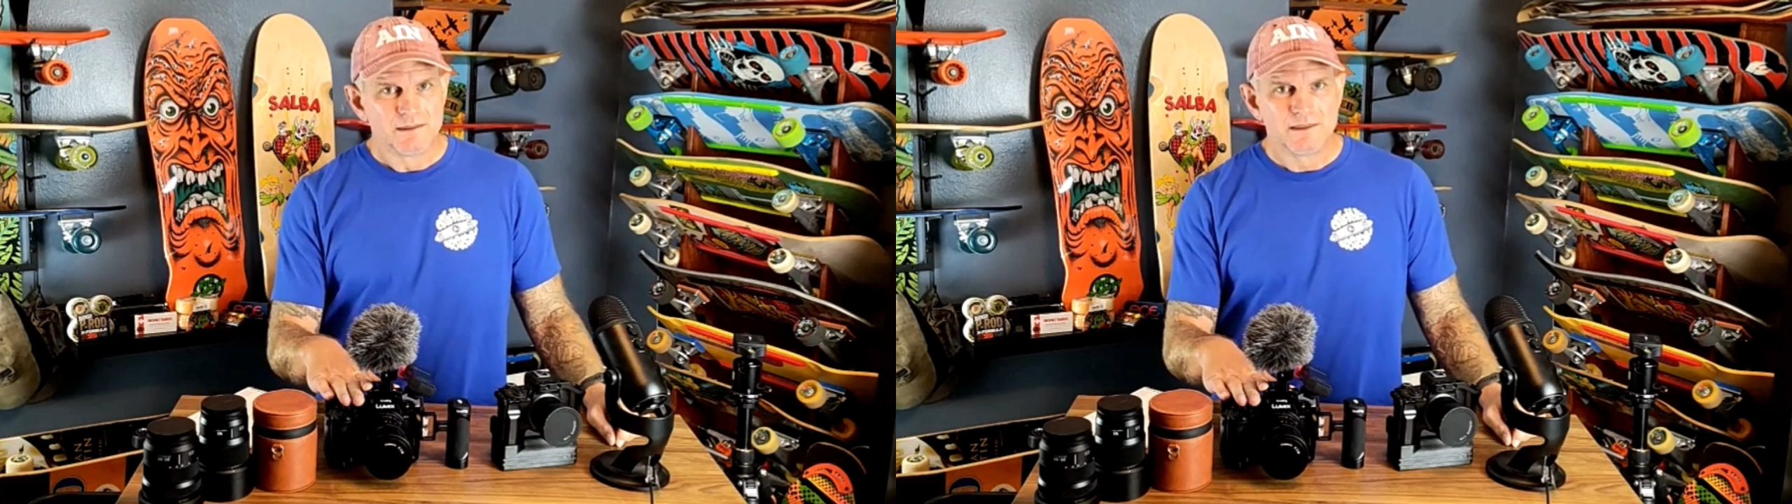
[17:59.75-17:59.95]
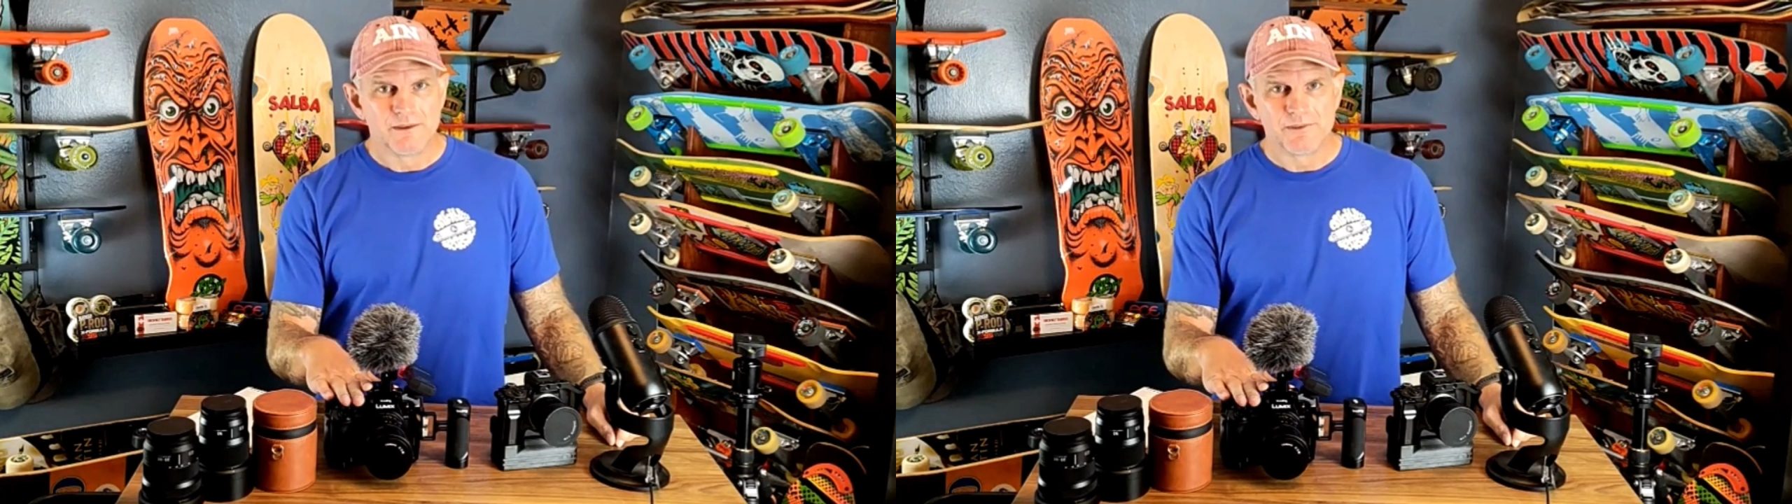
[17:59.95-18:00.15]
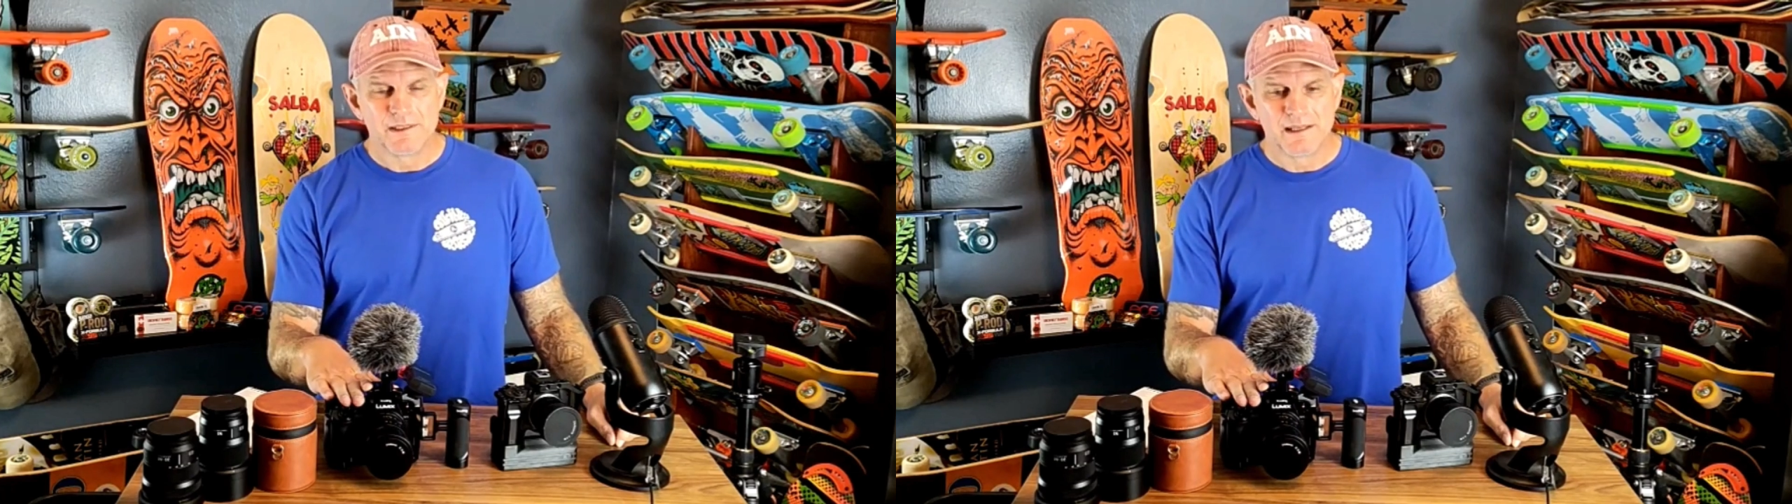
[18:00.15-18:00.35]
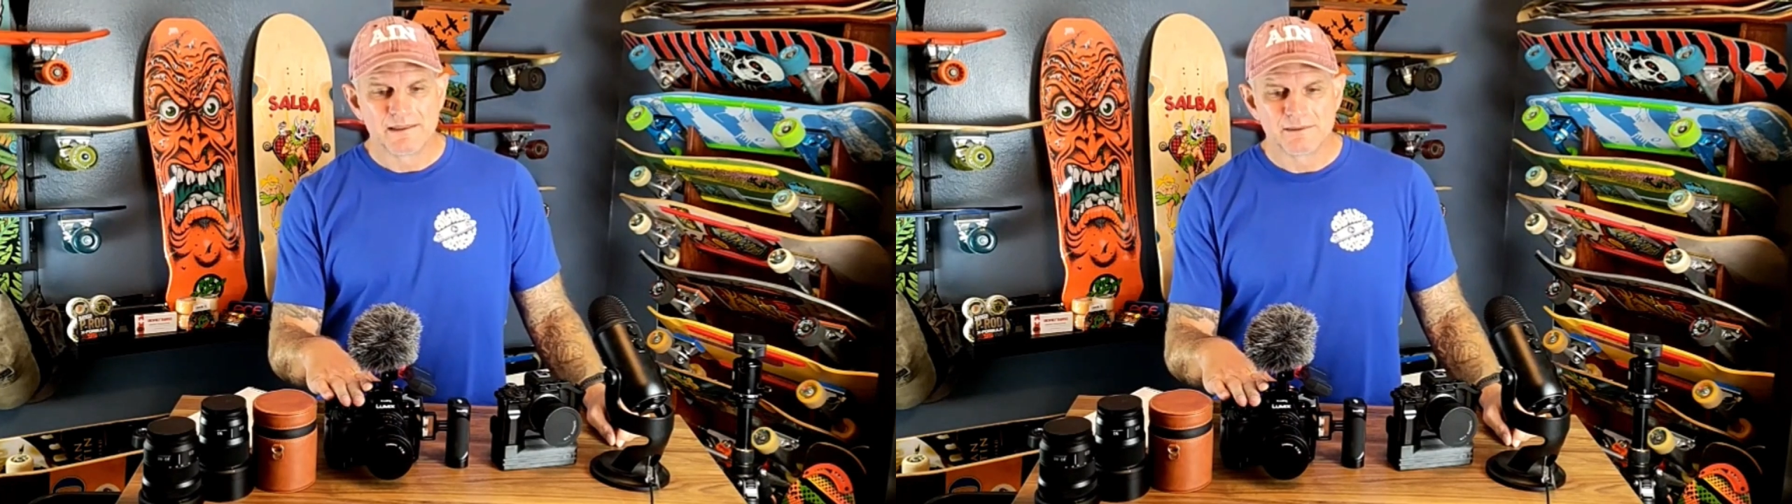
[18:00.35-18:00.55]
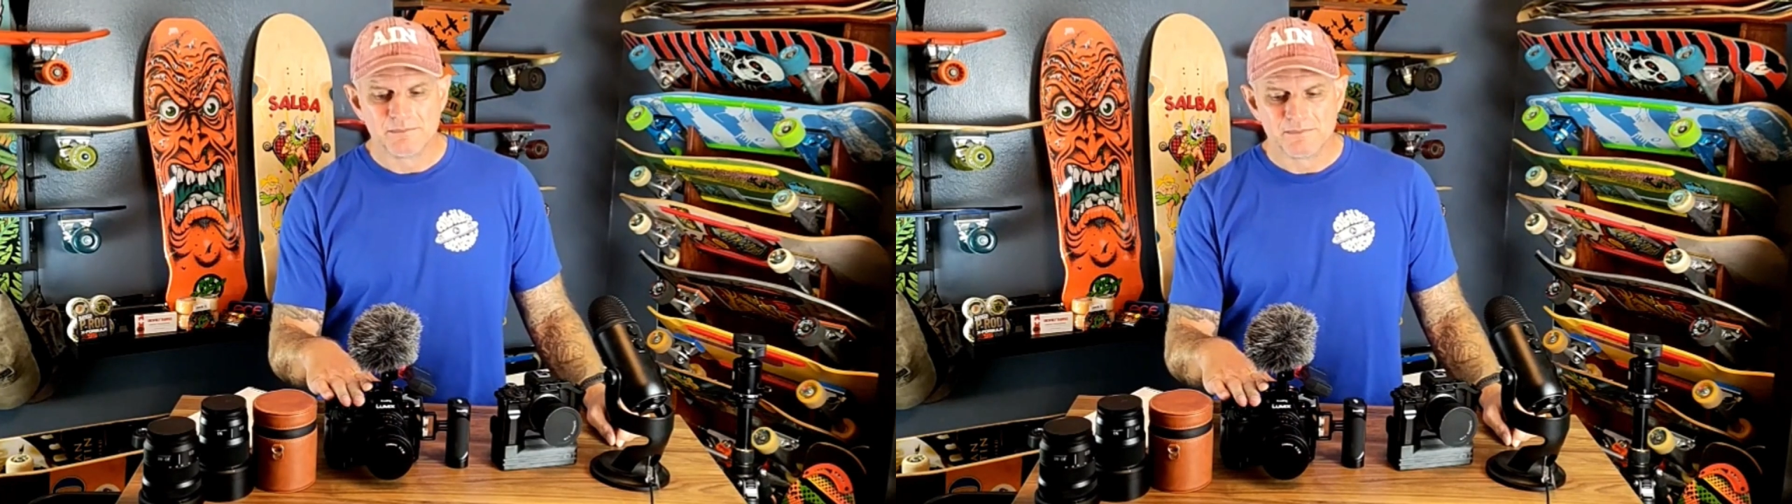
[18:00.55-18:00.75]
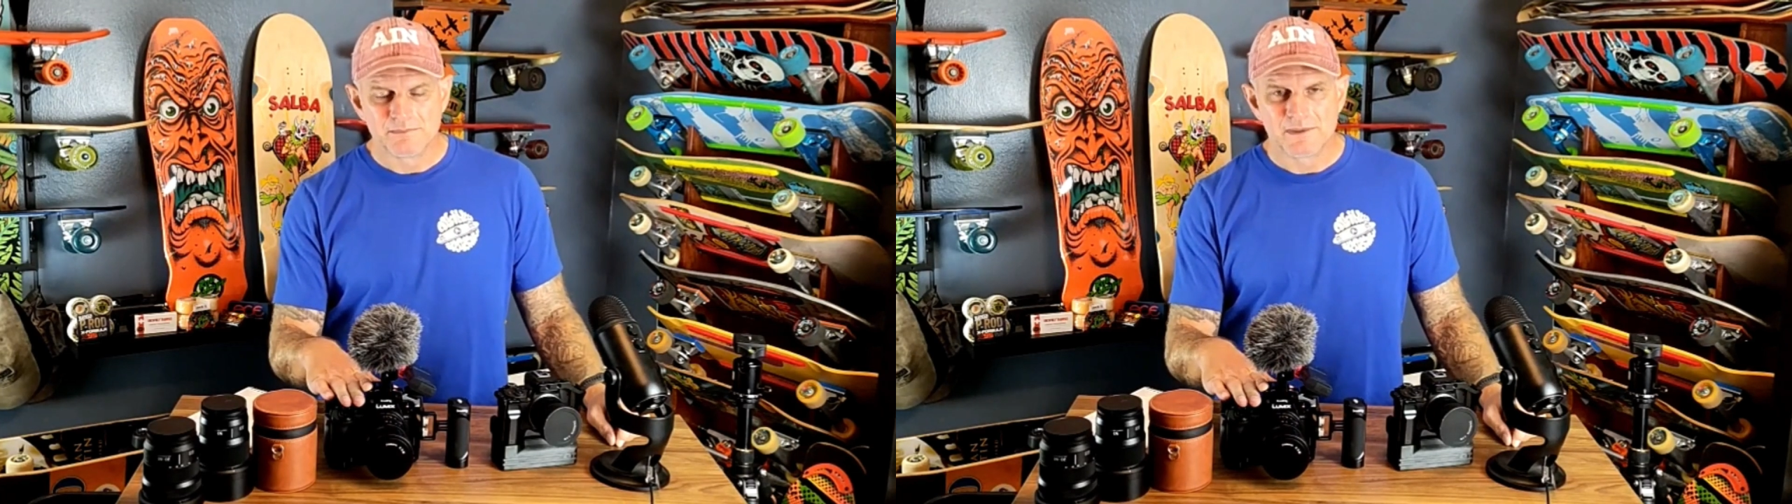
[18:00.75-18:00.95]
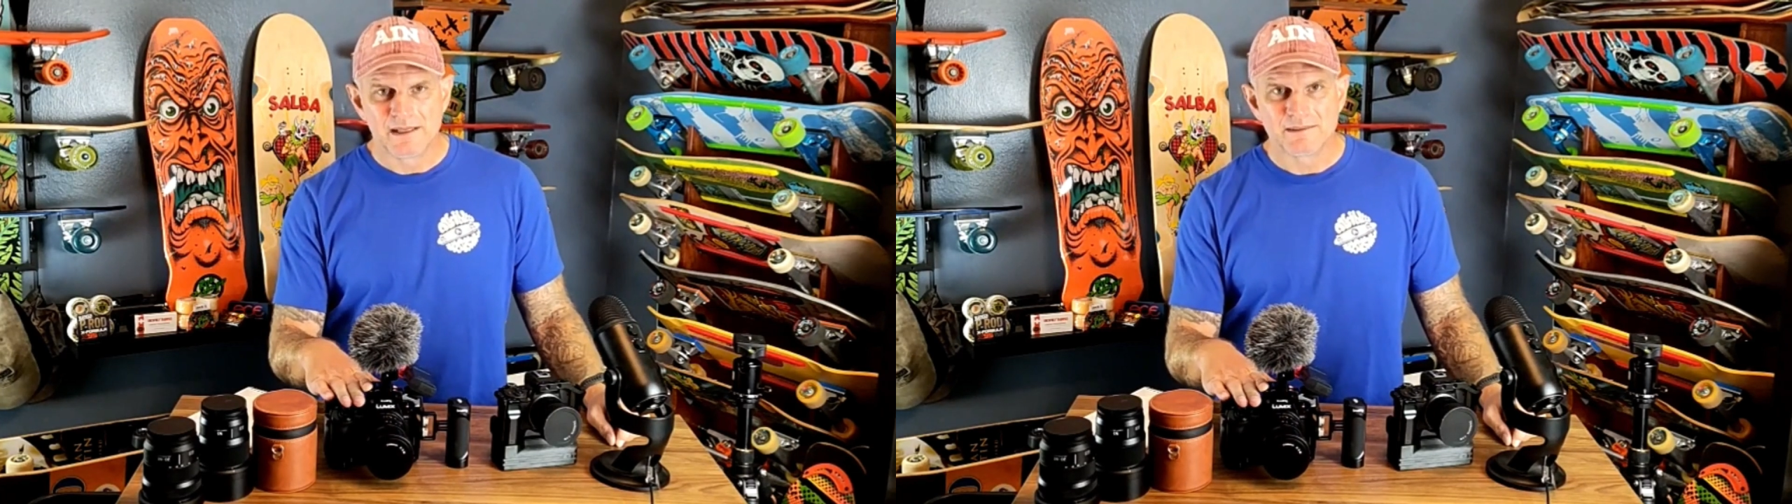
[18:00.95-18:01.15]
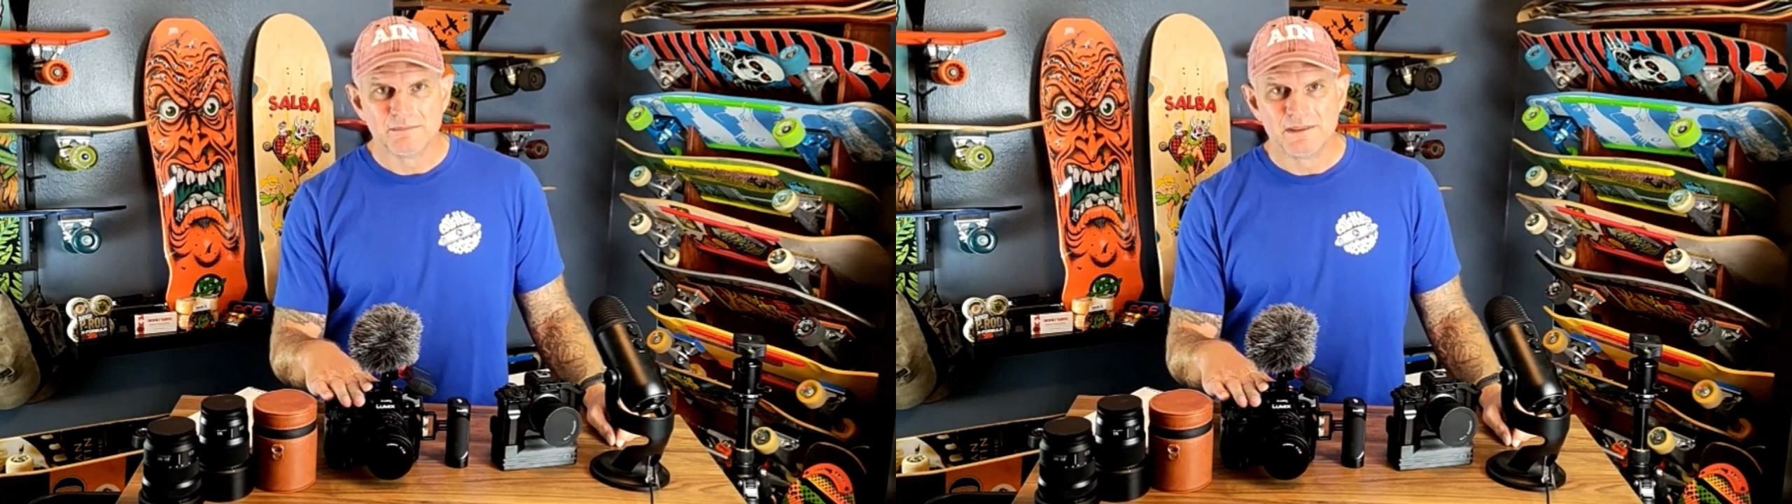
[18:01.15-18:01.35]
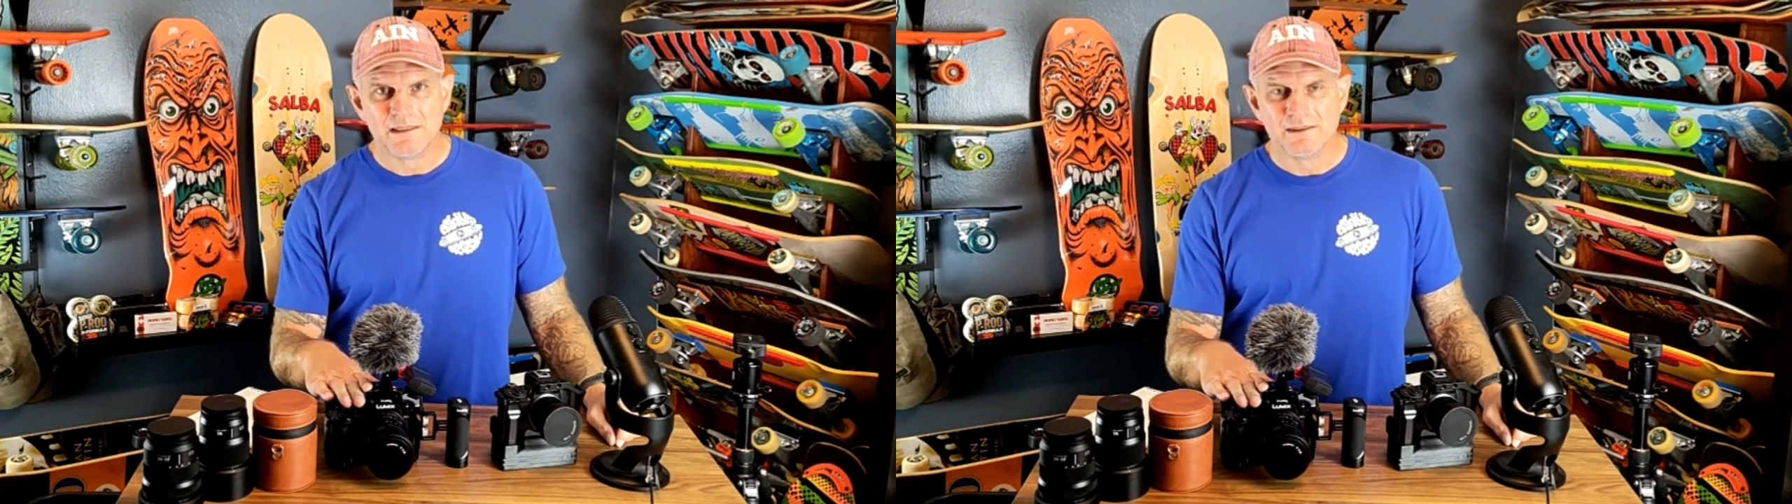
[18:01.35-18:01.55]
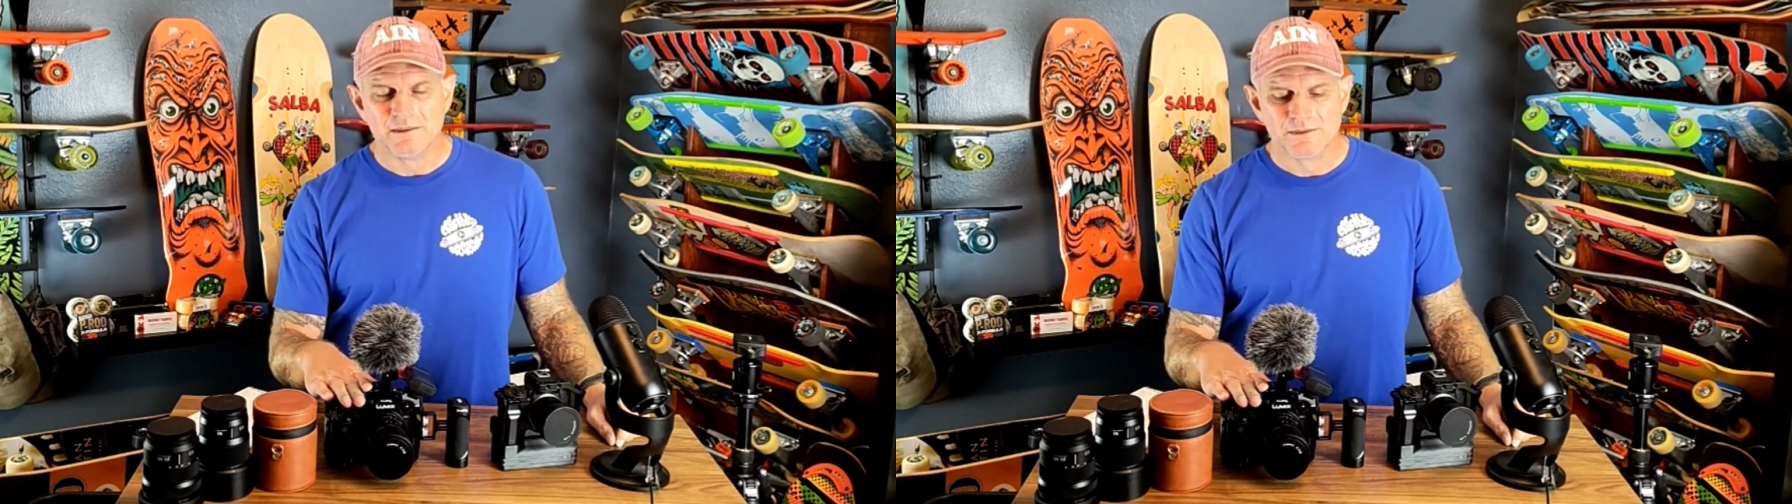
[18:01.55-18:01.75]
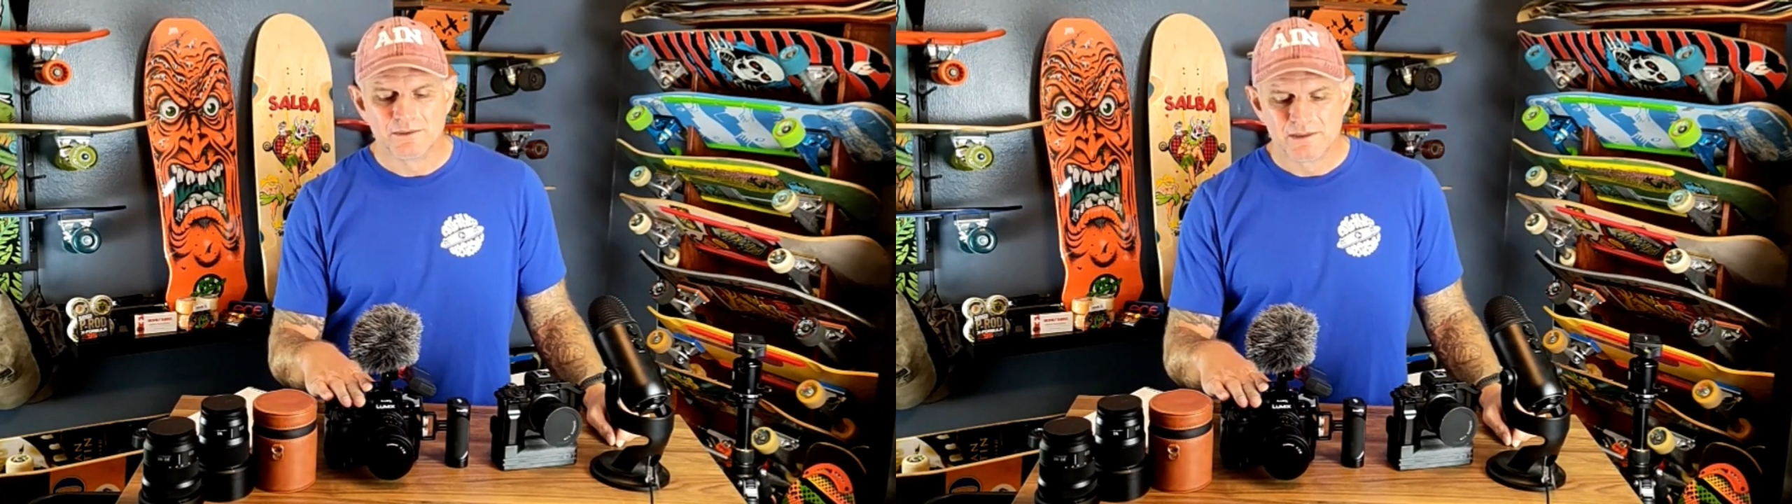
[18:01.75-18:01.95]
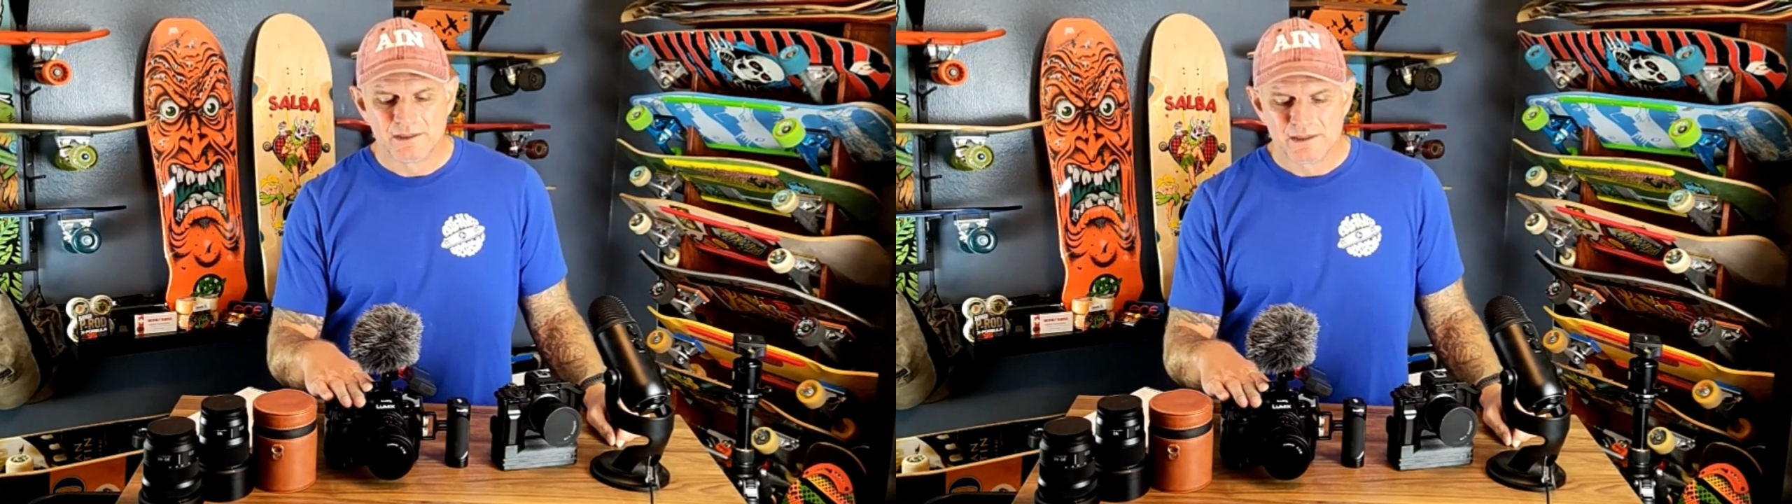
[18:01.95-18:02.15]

Definitely got some deals.